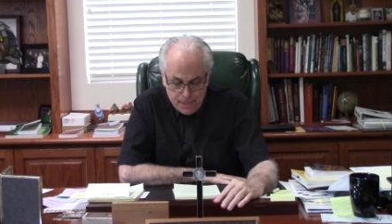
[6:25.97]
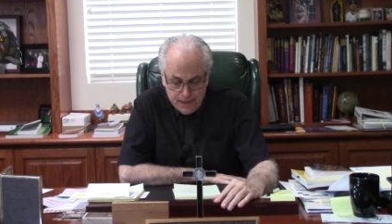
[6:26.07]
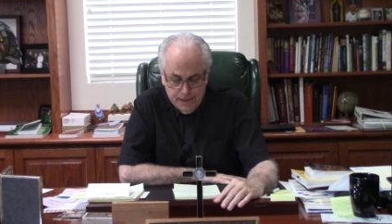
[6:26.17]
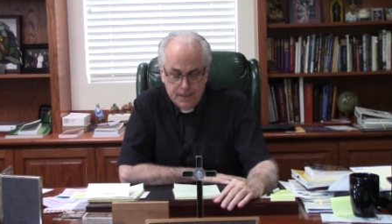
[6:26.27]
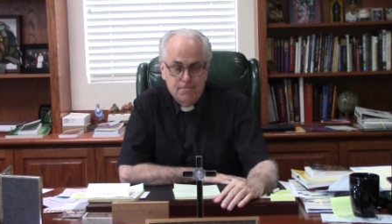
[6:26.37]

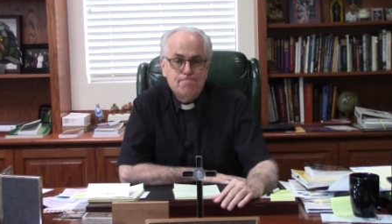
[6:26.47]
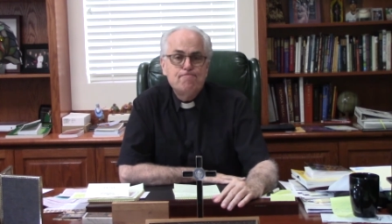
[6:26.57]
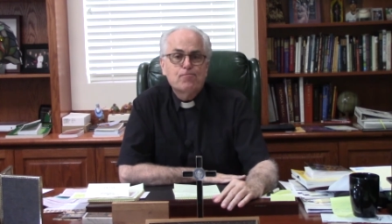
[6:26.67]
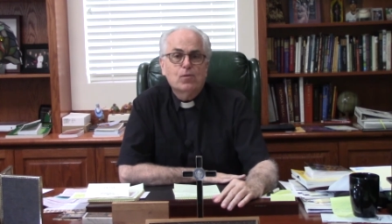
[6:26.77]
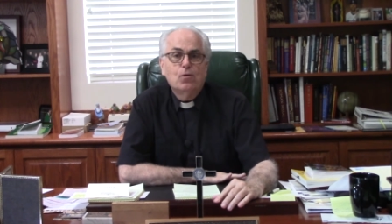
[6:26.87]
um,
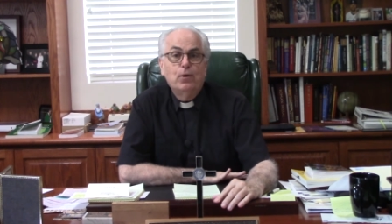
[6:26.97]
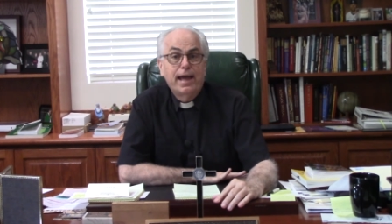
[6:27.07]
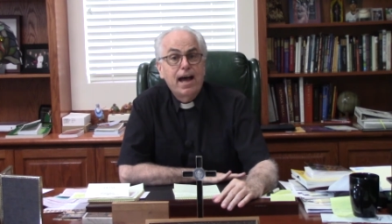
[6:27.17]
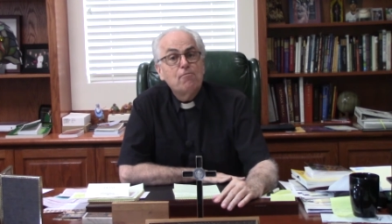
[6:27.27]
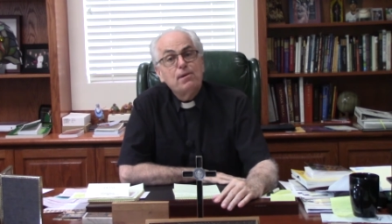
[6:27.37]
we
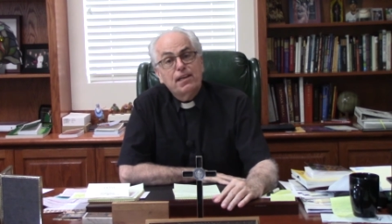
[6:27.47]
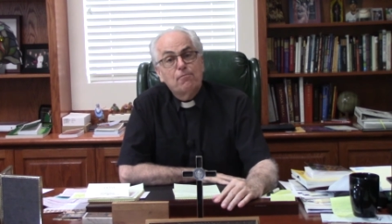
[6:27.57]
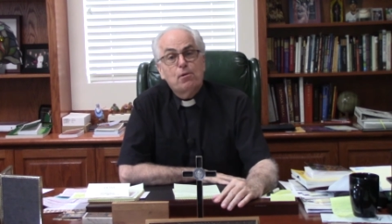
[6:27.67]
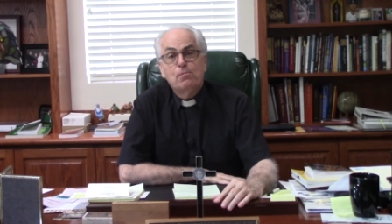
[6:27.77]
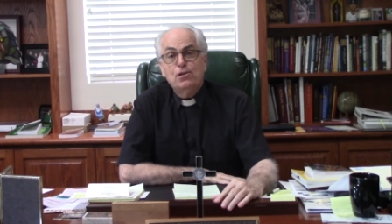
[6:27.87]
have been
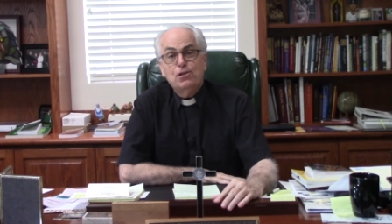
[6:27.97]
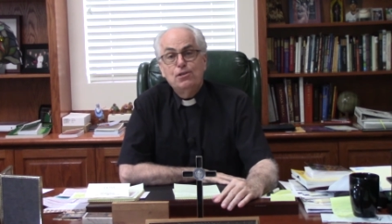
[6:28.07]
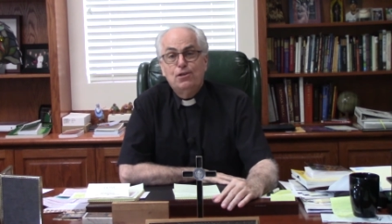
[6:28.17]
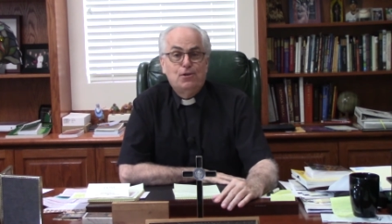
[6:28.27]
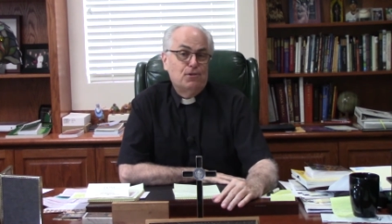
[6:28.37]
given permission
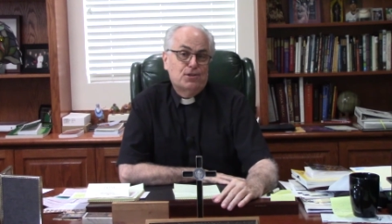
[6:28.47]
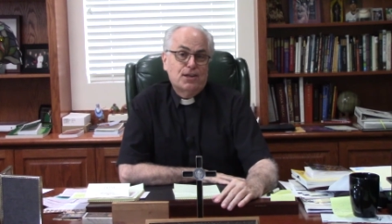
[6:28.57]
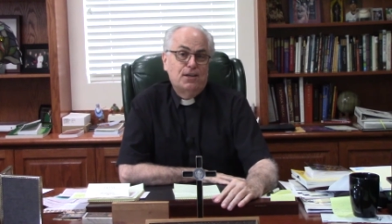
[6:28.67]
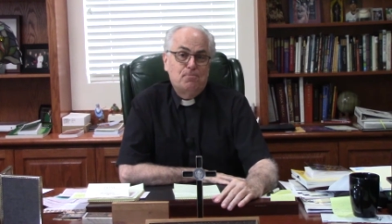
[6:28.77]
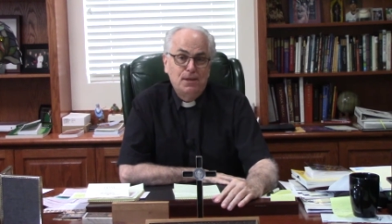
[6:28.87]
to do the
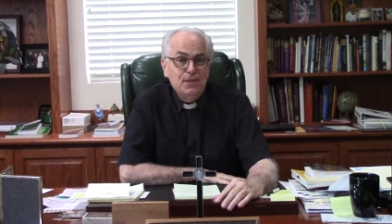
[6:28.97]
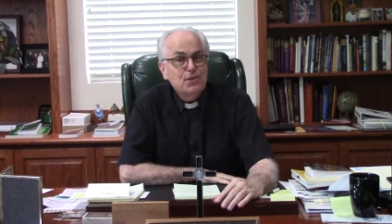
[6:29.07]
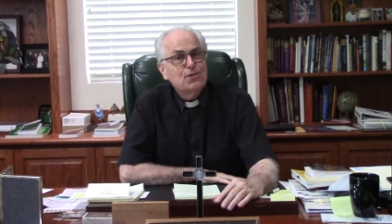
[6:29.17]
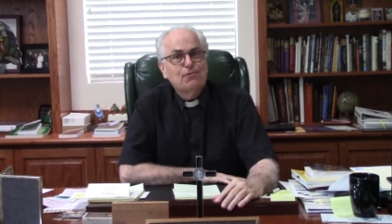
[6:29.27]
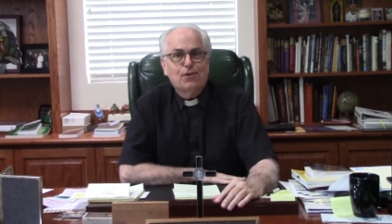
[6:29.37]
sign of
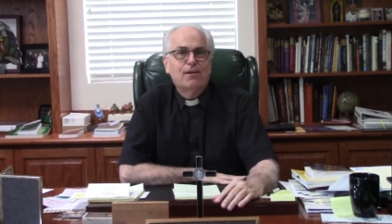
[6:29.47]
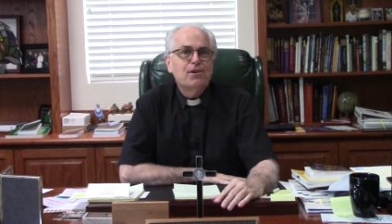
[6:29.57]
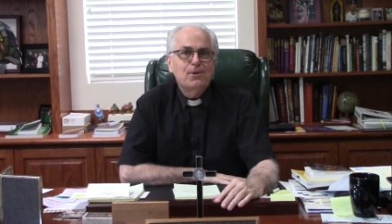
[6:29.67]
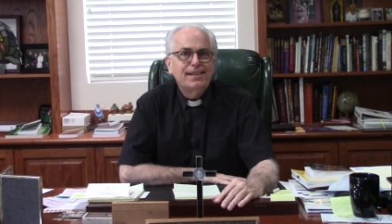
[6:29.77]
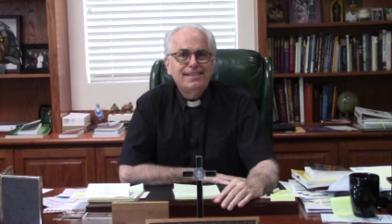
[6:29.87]
peace for
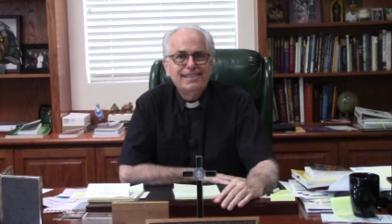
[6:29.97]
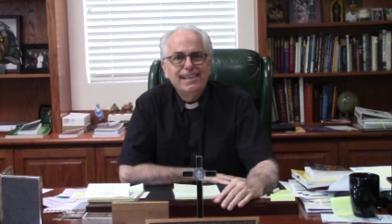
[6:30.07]
everyone.